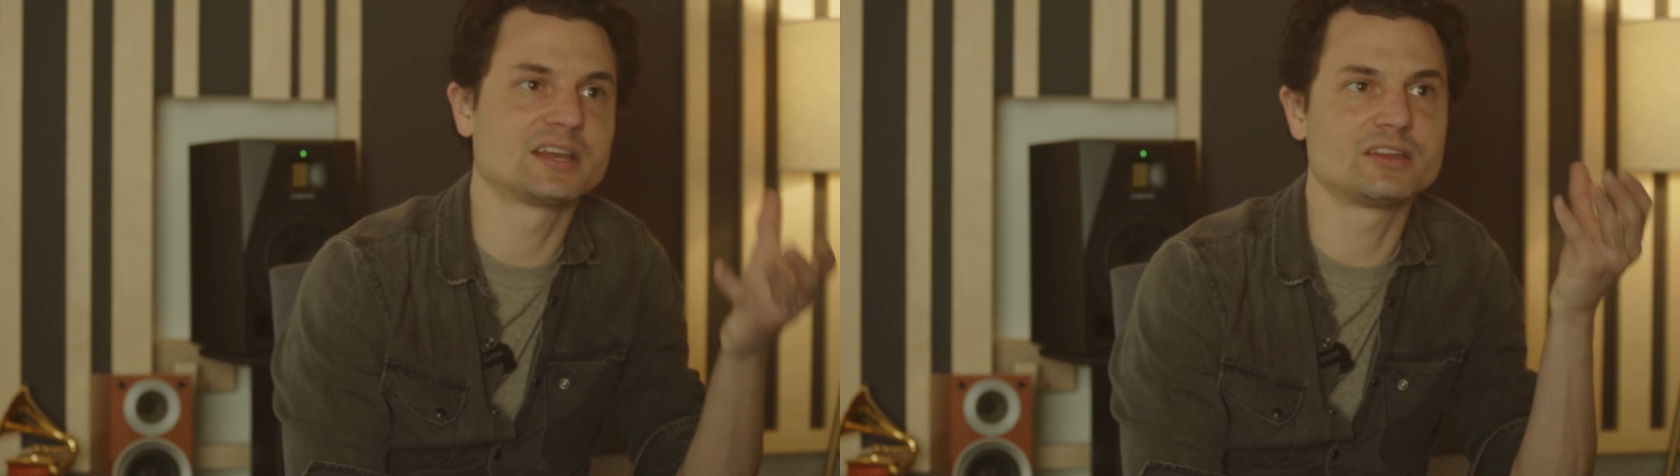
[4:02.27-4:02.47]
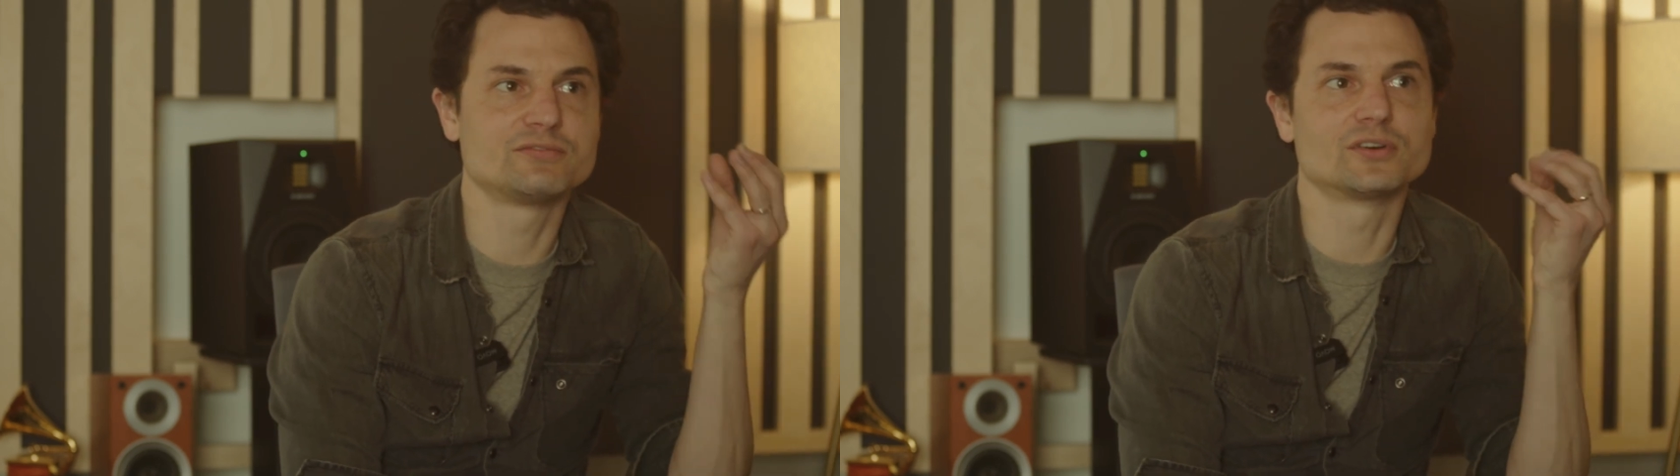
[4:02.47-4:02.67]

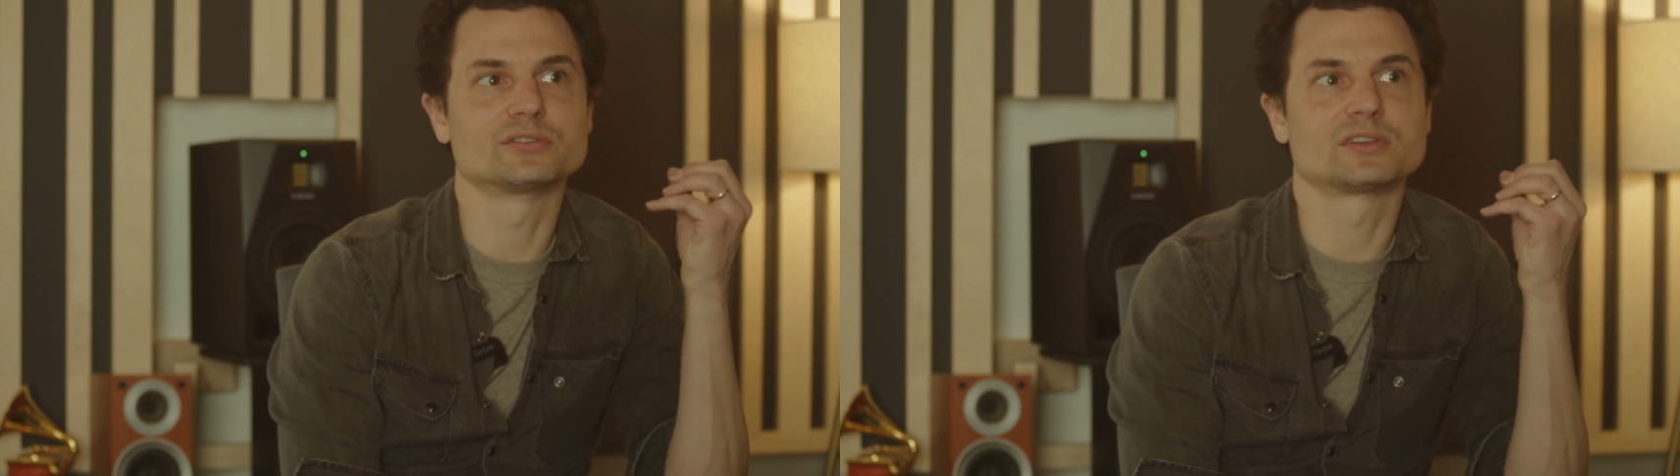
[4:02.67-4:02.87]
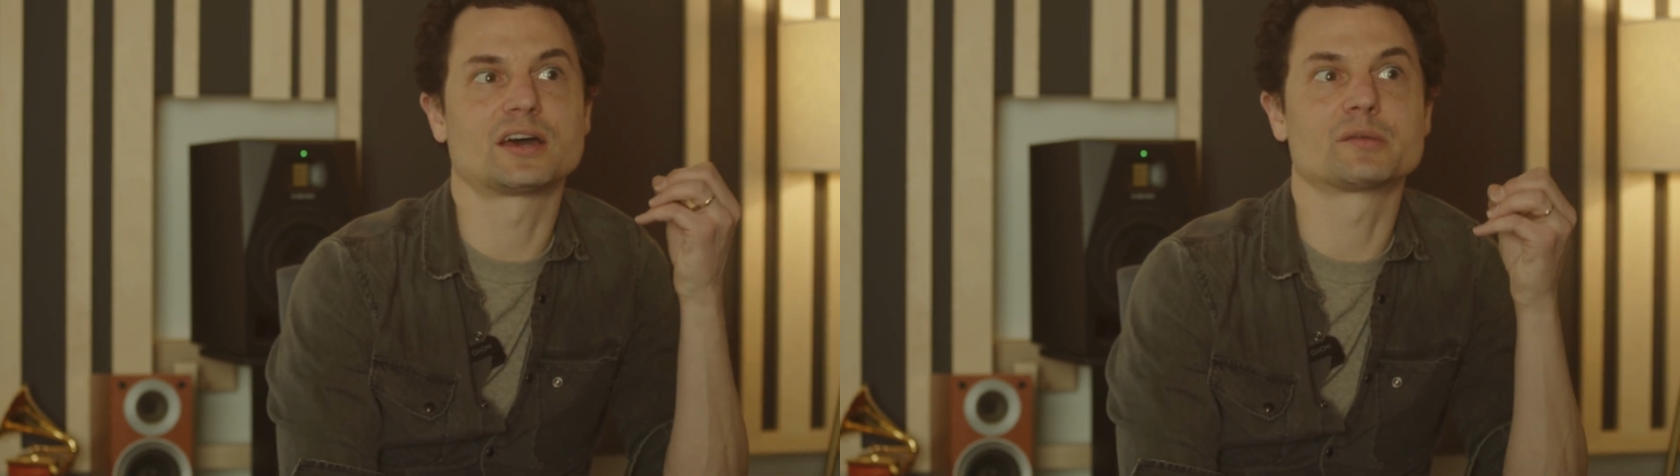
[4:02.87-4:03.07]

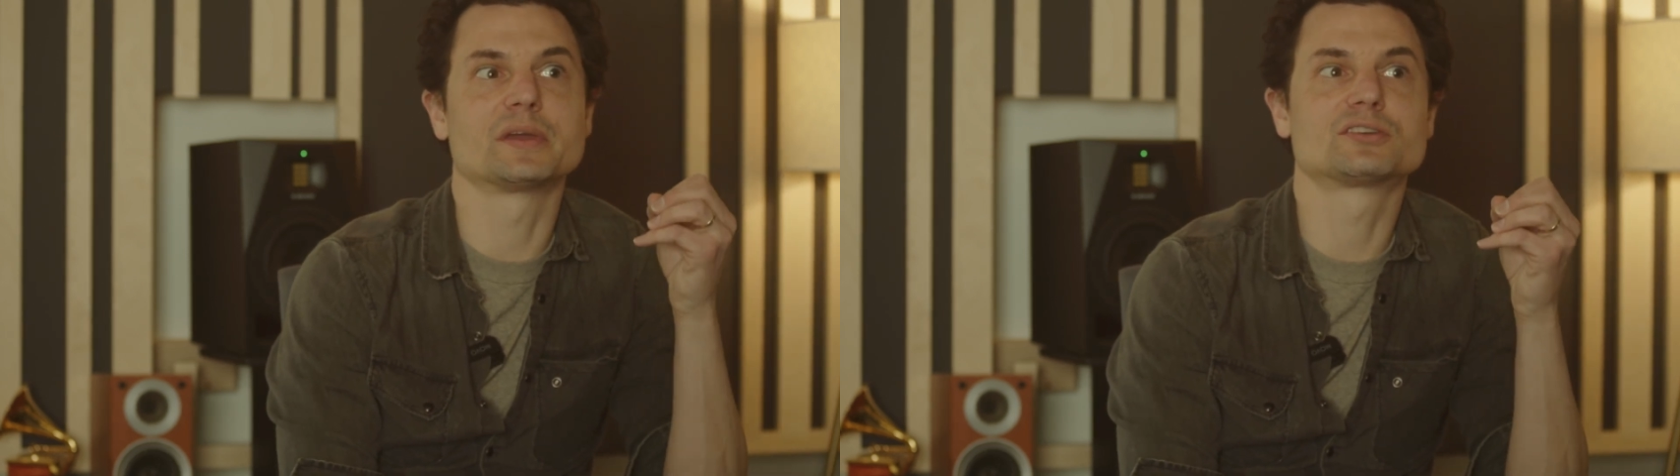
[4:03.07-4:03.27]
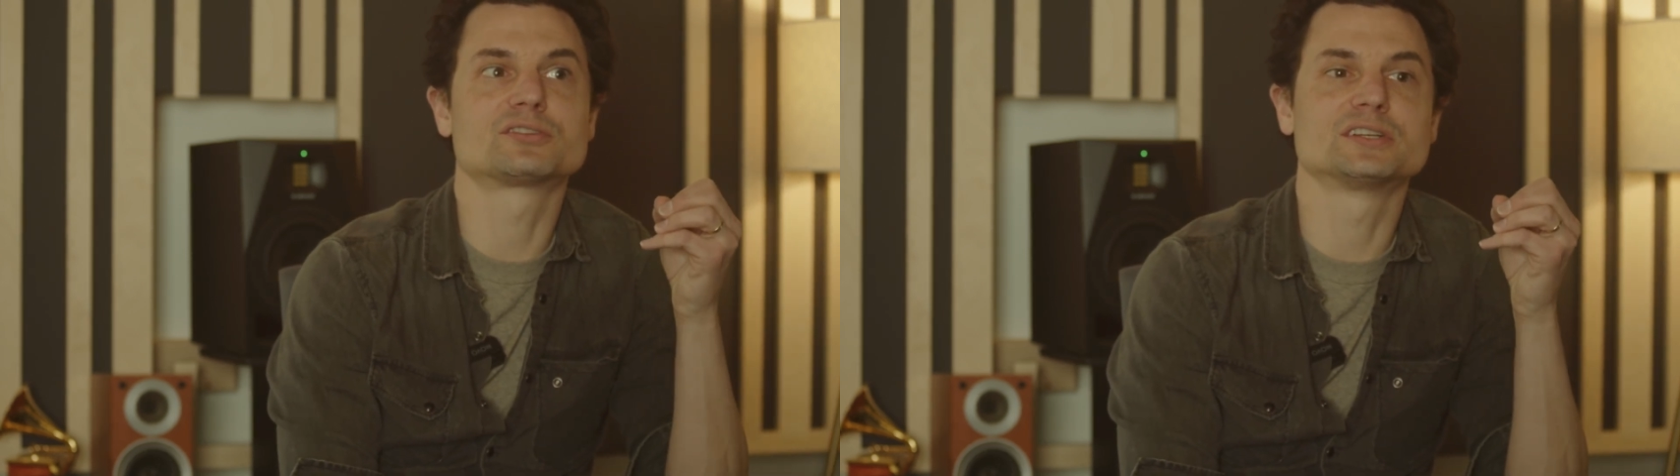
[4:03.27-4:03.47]
headphones and how to
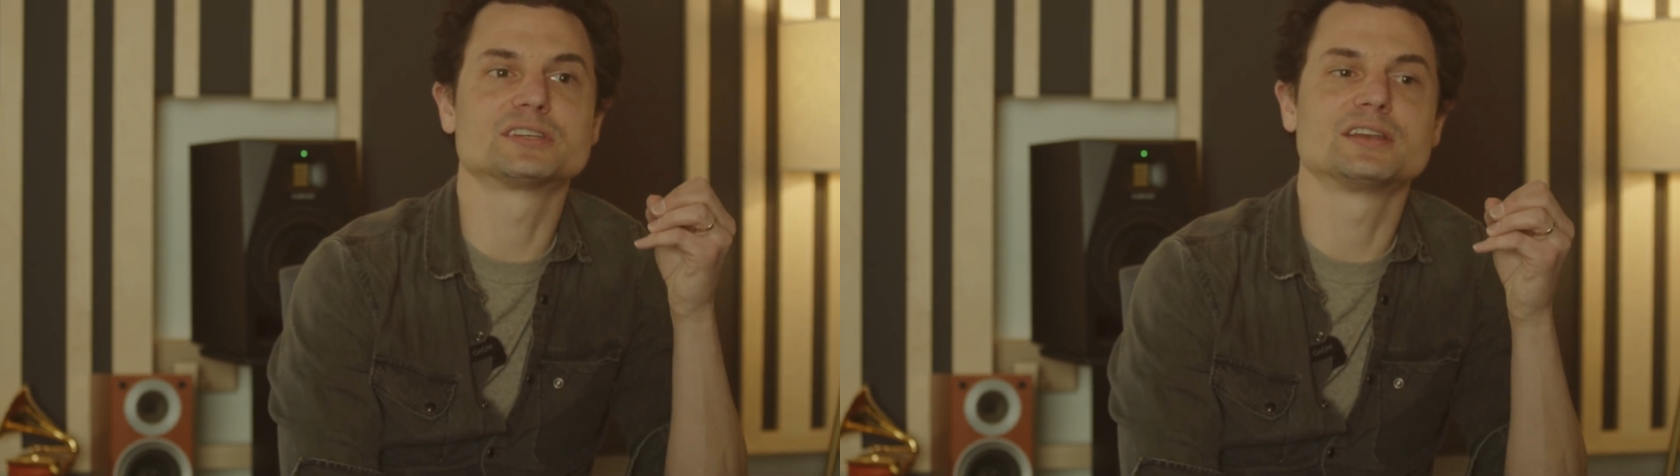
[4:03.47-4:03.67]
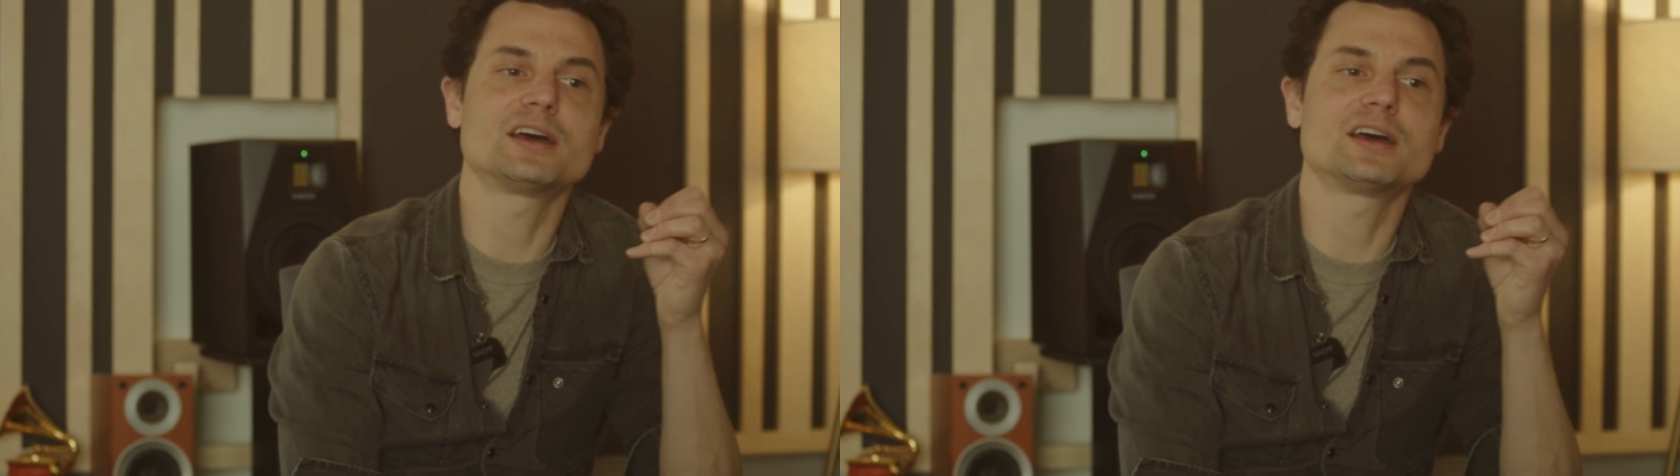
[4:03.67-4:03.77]
make it translate